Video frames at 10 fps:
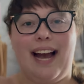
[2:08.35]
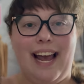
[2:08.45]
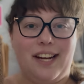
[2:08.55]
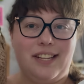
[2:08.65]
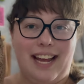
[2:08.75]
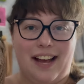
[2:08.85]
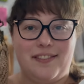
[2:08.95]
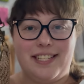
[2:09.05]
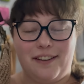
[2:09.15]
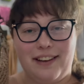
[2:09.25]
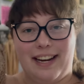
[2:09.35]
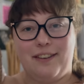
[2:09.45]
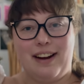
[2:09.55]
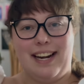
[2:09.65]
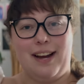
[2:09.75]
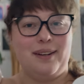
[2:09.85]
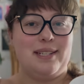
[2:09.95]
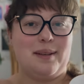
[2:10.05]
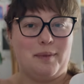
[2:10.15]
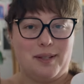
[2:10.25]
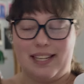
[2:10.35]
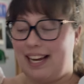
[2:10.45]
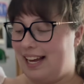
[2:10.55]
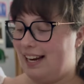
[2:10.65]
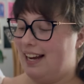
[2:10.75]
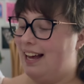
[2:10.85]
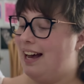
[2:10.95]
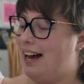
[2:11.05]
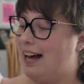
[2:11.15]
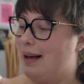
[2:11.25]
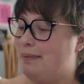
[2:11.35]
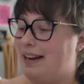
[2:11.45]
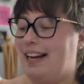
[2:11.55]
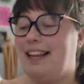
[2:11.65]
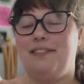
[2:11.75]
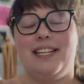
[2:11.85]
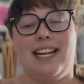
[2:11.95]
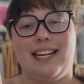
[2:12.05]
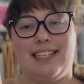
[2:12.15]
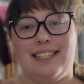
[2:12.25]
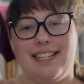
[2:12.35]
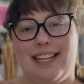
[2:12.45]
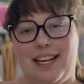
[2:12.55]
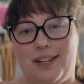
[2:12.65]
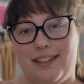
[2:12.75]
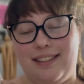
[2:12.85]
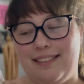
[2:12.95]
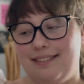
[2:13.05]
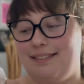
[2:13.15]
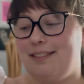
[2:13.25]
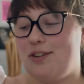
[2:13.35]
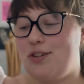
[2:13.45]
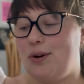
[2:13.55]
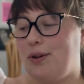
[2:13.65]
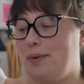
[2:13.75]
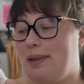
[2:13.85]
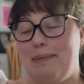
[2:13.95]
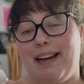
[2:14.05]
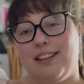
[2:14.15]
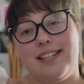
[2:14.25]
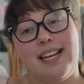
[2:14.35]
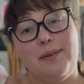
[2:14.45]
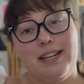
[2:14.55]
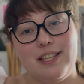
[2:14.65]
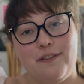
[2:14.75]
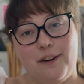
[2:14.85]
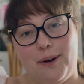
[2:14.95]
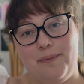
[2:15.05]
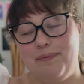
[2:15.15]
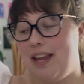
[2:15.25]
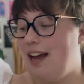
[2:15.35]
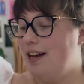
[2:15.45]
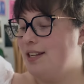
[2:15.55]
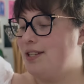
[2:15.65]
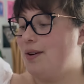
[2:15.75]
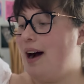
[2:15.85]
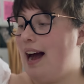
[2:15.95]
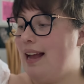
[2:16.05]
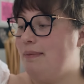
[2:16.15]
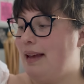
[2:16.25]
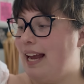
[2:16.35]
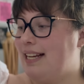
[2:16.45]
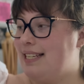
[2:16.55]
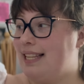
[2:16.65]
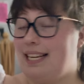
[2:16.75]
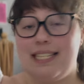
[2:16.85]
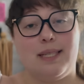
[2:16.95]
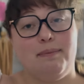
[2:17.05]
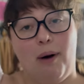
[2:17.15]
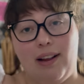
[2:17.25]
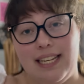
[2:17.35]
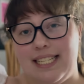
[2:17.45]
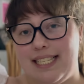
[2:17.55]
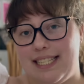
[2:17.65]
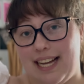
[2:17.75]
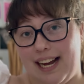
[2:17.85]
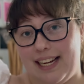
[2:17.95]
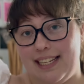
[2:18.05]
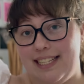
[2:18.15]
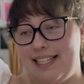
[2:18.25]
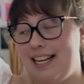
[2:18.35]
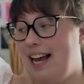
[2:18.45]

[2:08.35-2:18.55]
I actually have stuff in it right now because I'm using it. And I left it in to like show you what the bag looks like when it's full. So I made the smallest size.